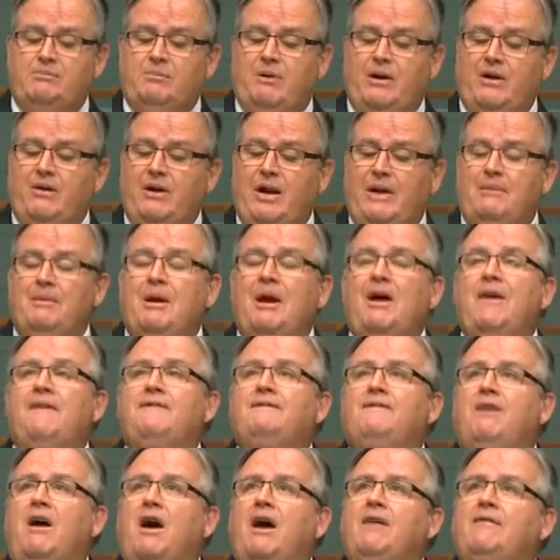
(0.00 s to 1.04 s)
program,
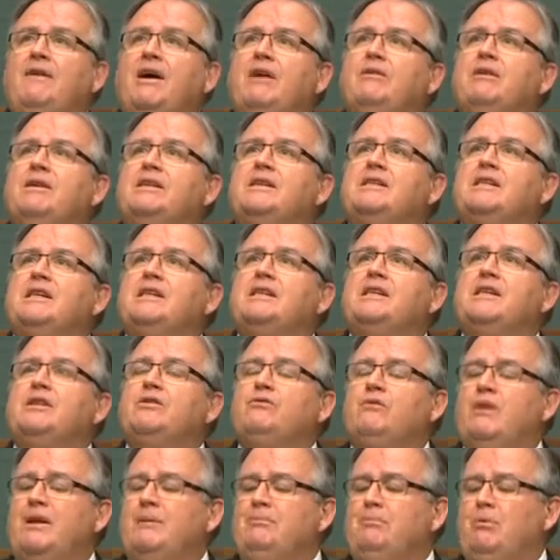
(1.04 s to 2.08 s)

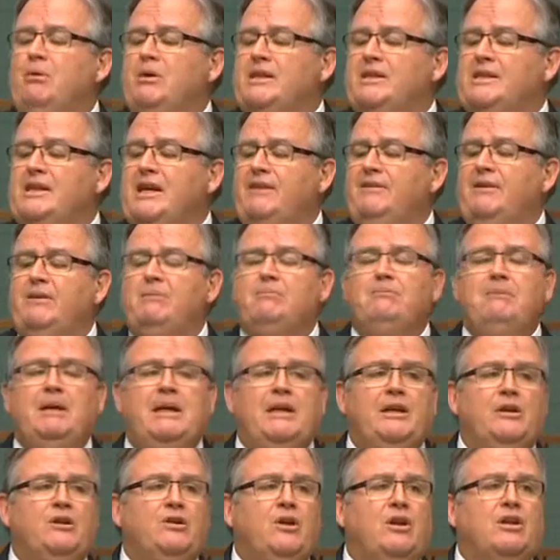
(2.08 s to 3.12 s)
$563.7
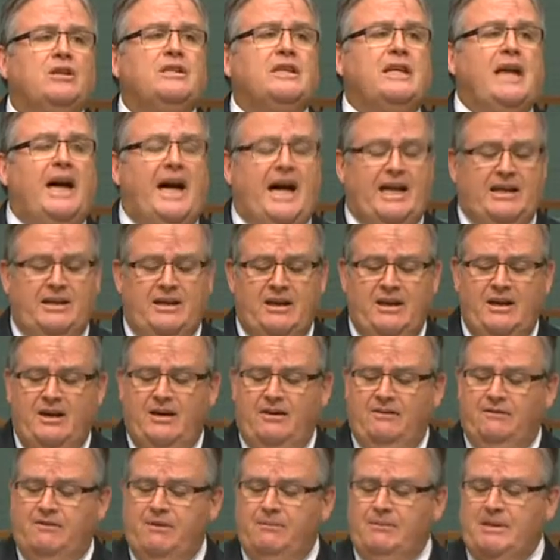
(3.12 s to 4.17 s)
million cut
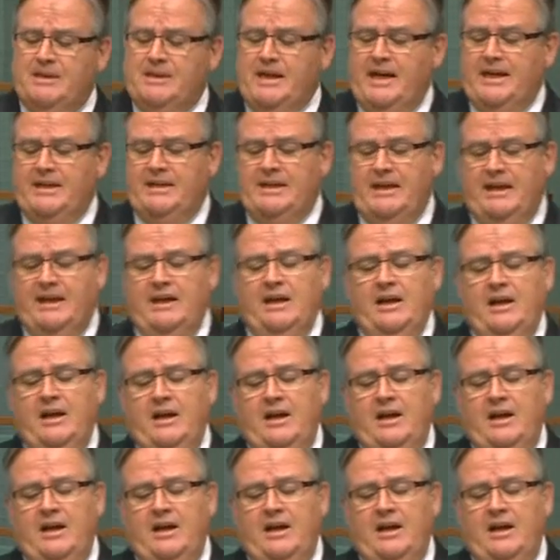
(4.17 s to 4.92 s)
from the sector.